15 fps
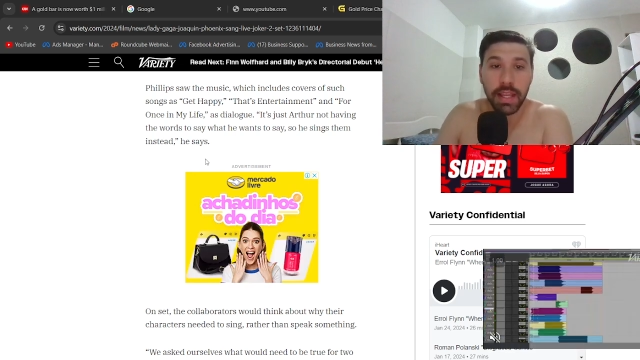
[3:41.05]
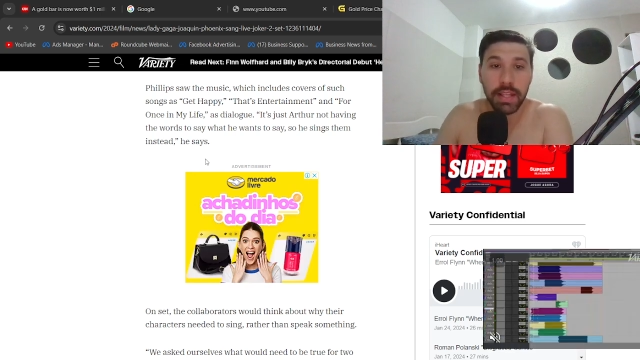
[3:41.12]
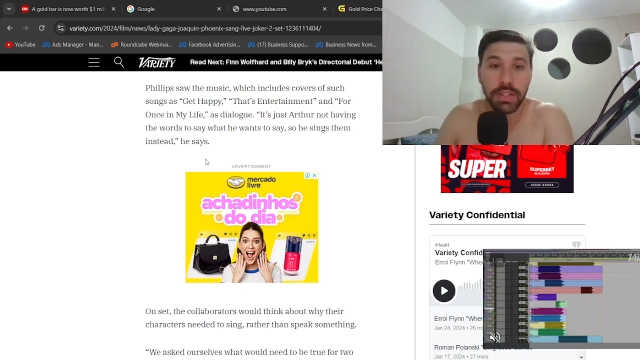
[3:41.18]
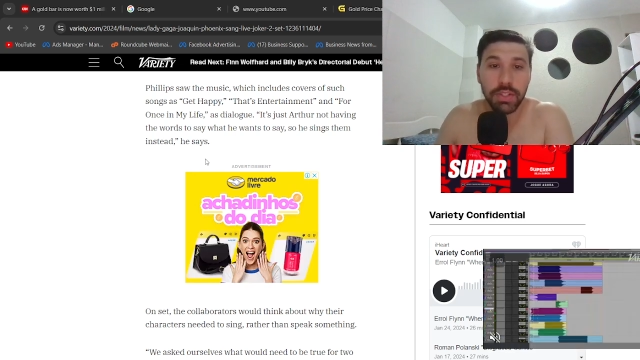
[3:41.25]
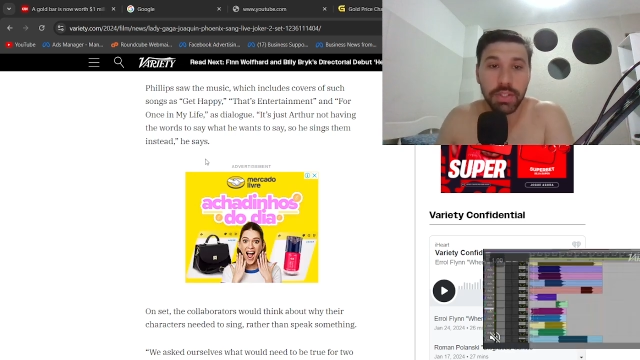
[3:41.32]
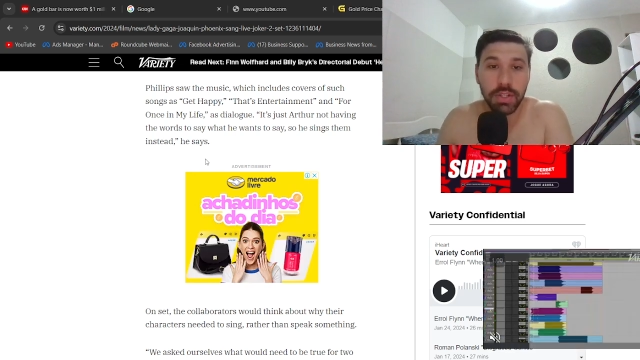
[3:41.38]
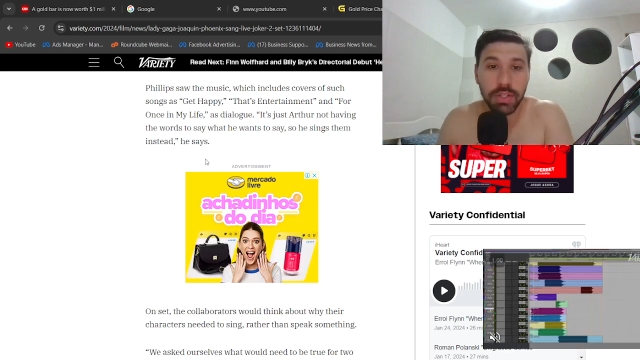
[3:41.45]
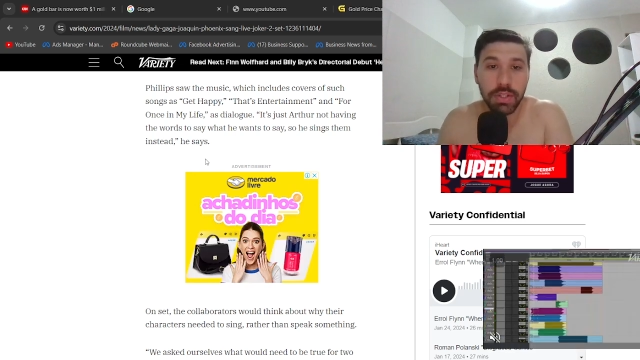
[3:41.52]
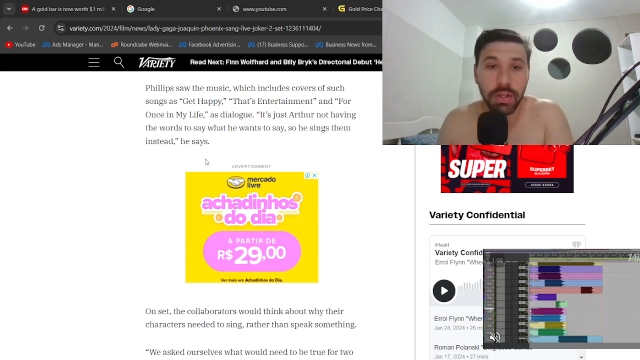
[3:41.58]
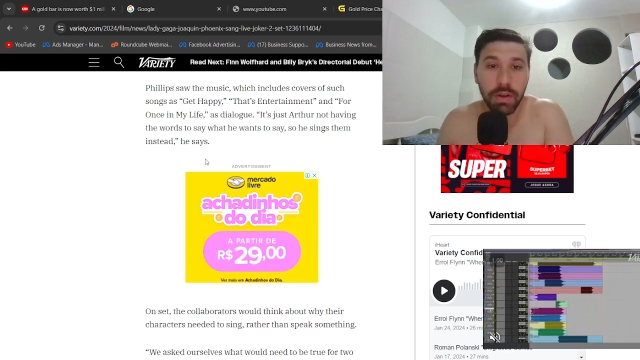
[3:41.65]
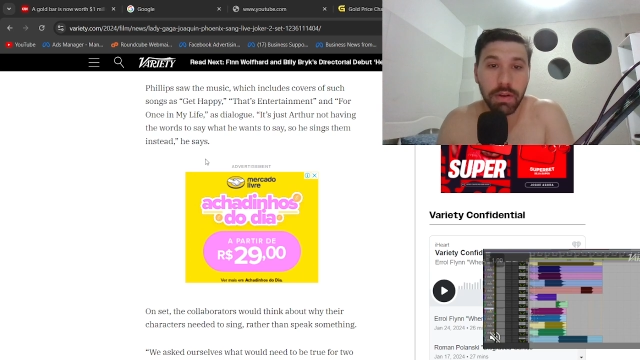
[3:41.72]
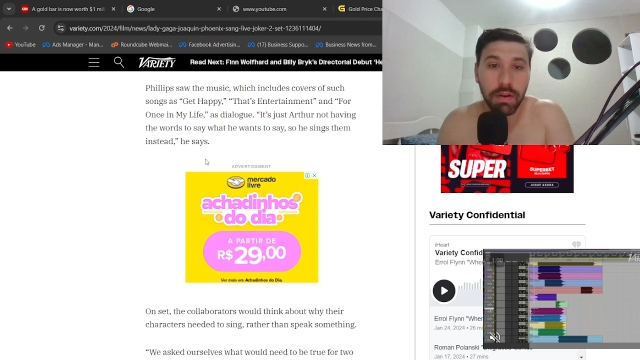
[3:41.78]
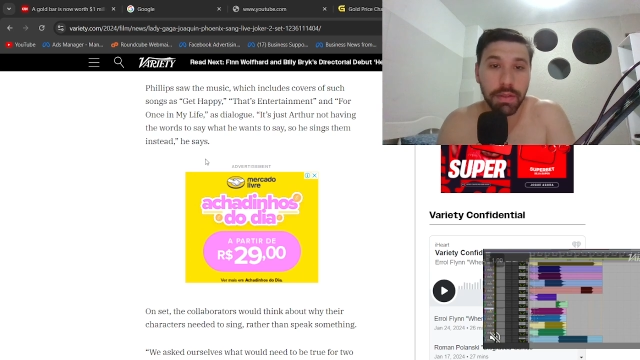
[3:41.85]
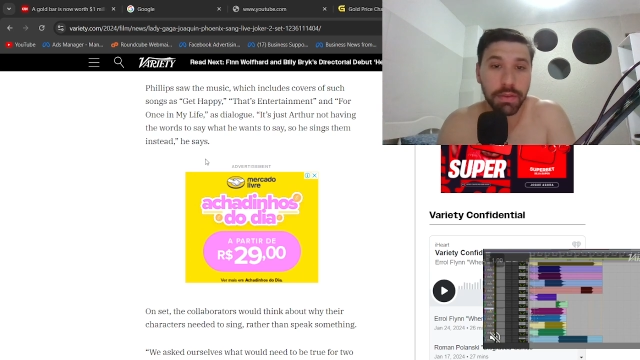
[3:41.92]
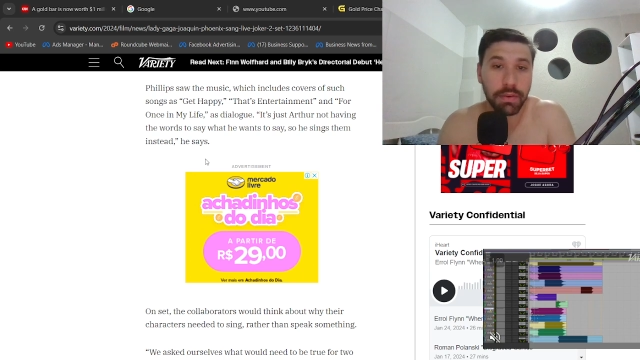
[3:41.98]
It's just
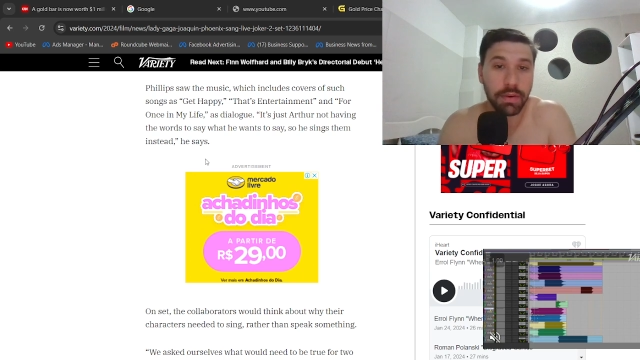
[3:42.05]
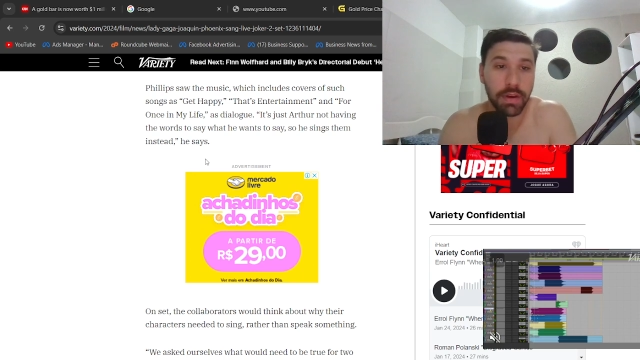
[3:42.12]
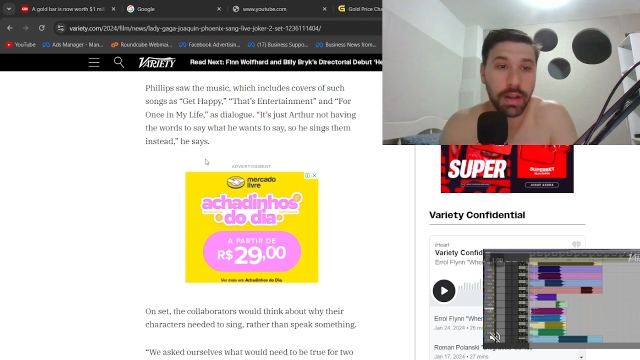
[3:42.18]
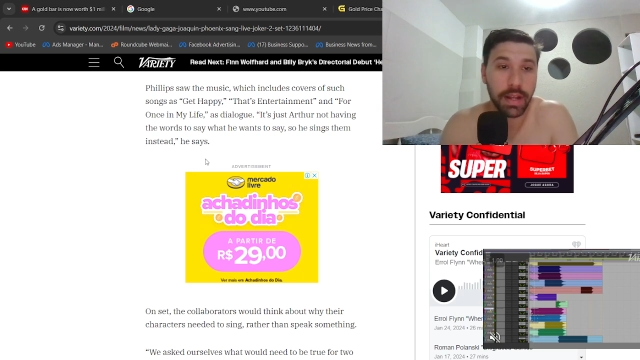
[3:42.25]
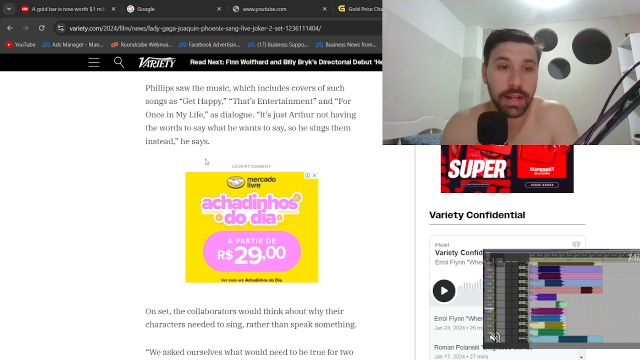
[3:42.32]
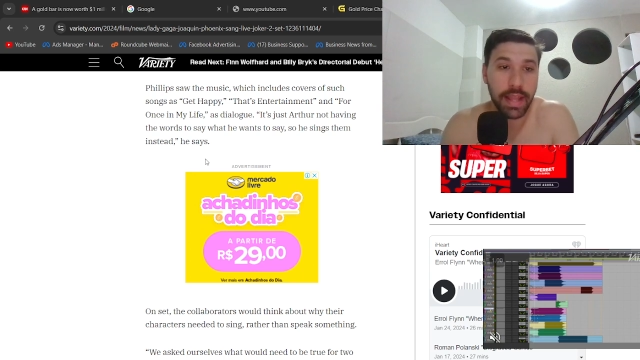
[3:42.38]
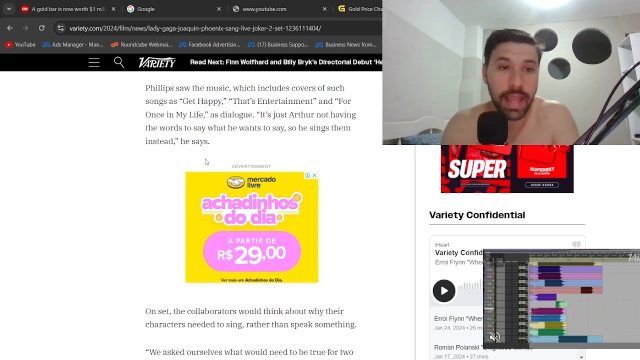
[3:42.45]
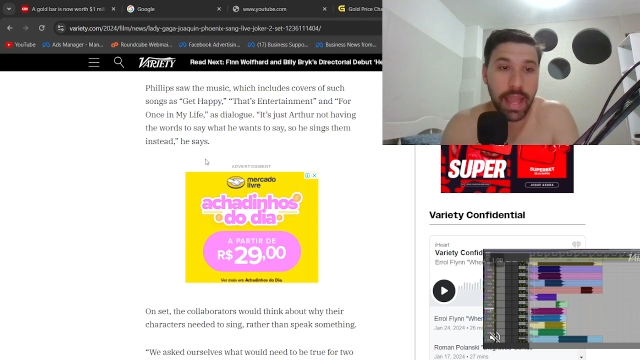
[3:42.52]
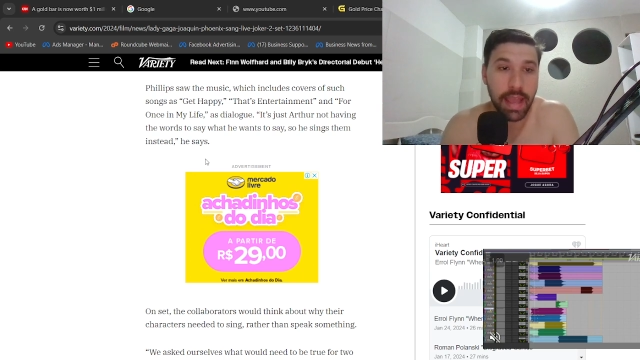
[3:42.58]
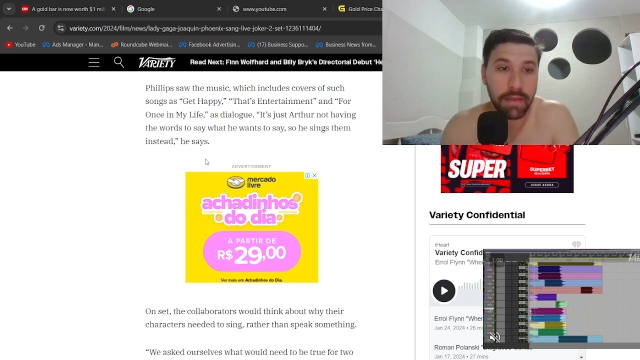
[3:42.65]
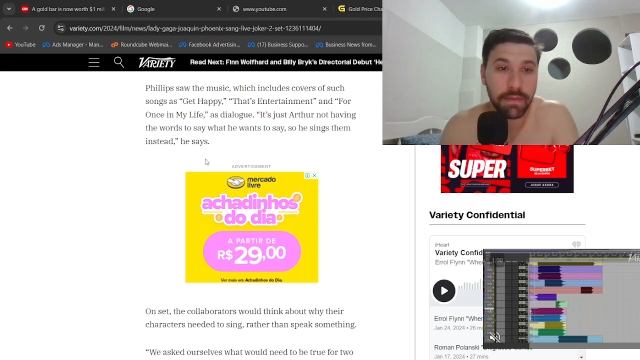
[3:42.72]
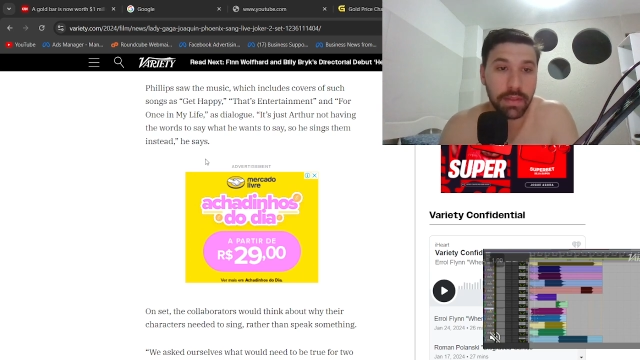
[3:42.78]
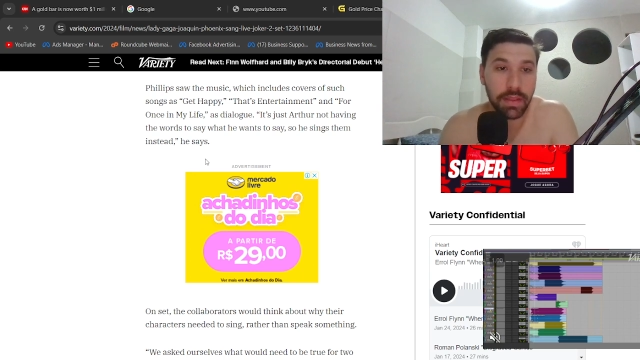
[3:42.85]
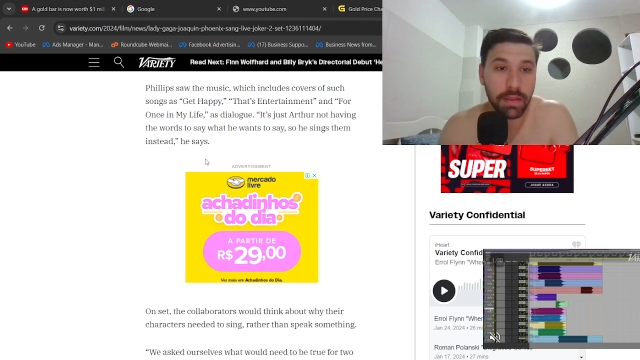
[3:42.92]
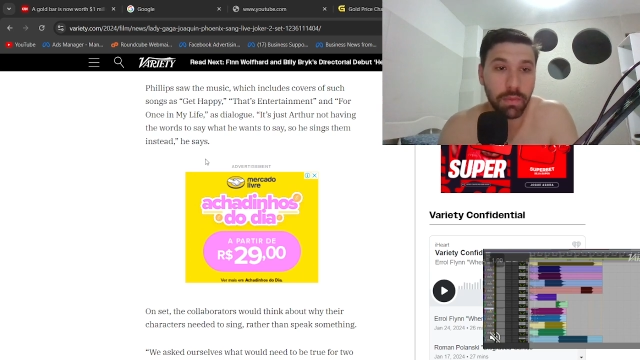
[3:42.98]
Arthur not
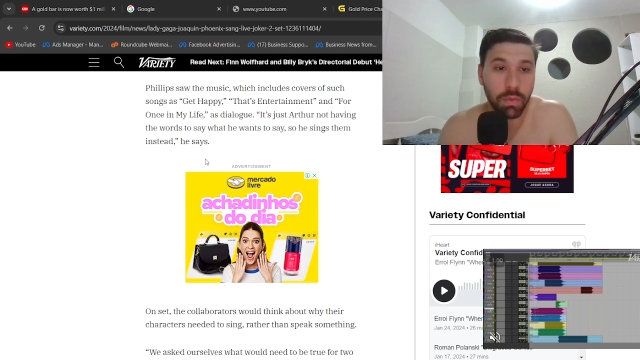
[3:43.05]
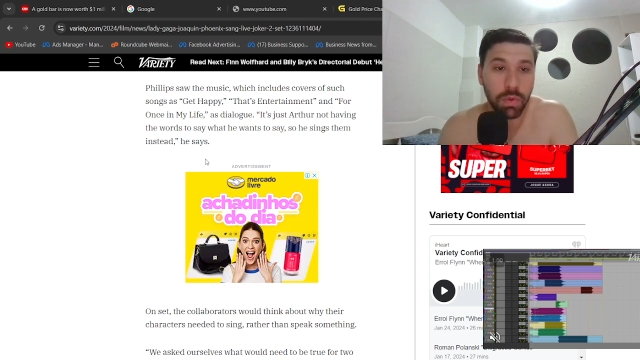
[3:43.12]
having